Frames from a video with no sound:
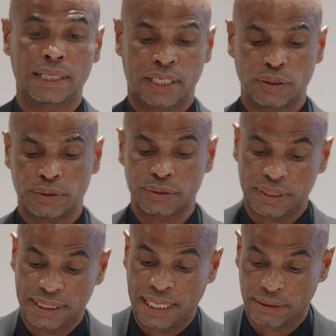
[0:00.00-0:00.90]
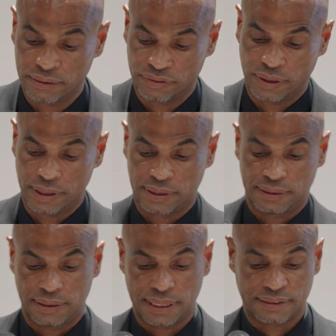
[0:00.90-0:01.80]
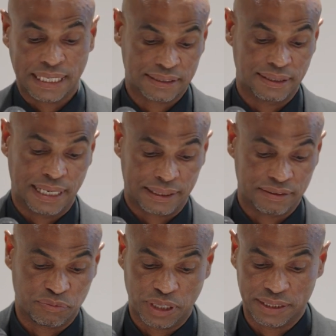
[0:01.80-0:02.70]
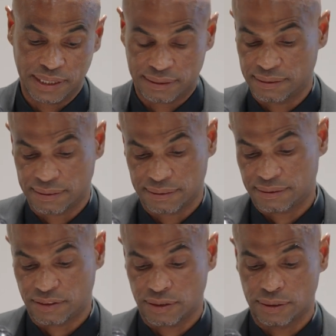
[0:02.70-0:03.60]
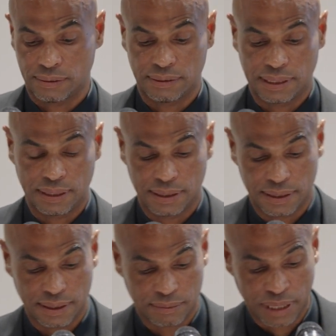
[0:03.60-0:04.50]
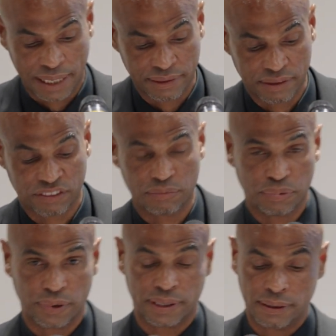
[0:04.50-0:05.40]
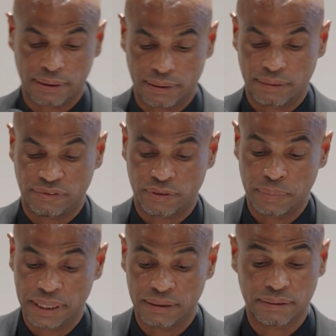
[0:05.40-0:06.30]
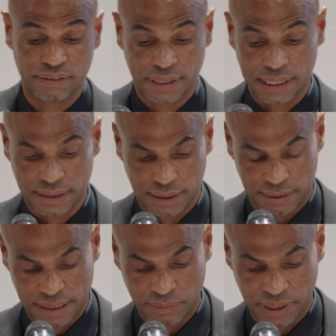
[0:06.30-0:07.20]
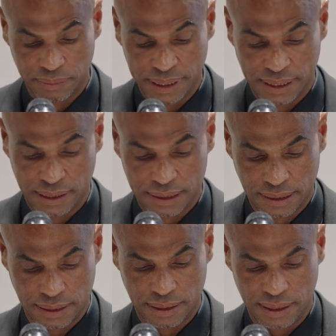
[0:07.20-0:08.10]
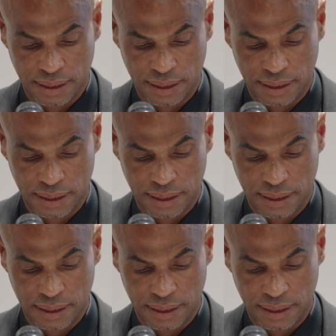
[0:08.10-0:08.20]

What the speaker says: Cocoa tendered for, and it's actually an active project. So, but I think it's important for me to discuss it simply because,